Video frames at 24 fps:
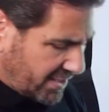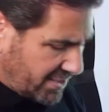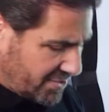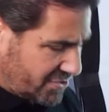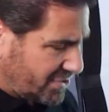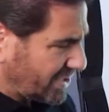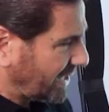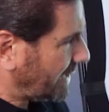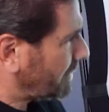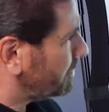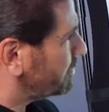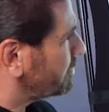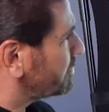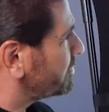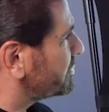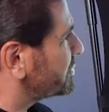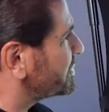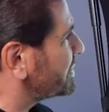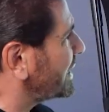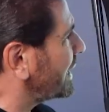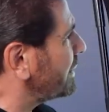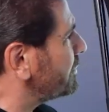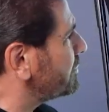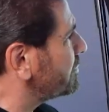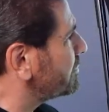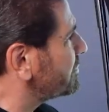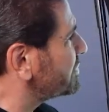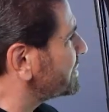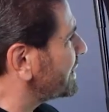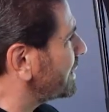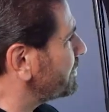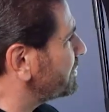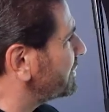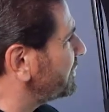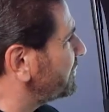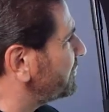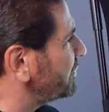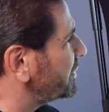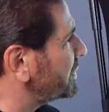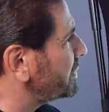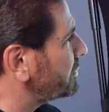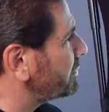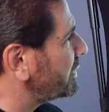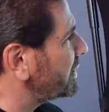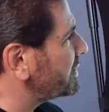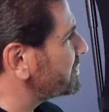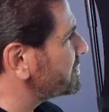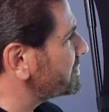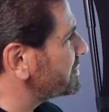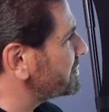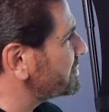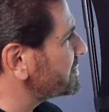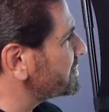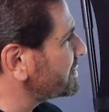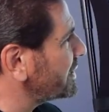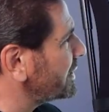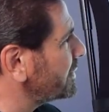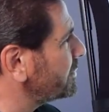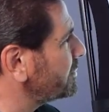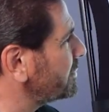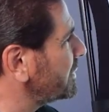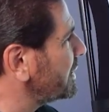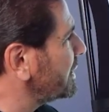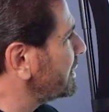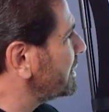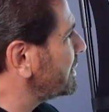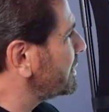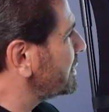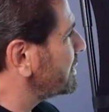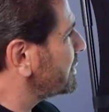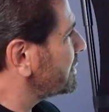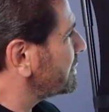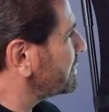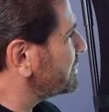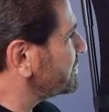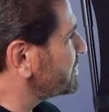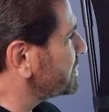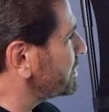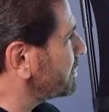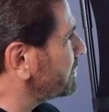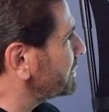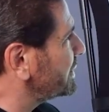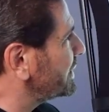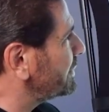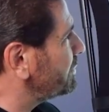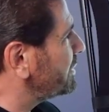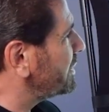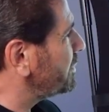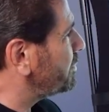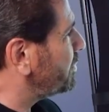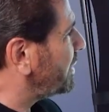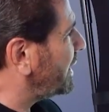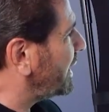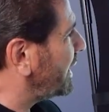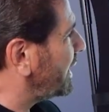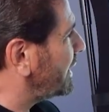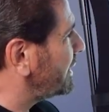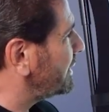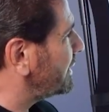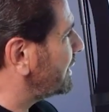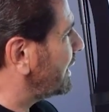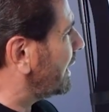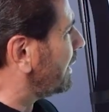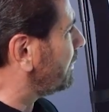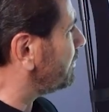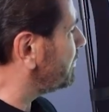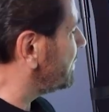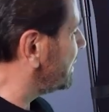same configuration, same 0 dB pad in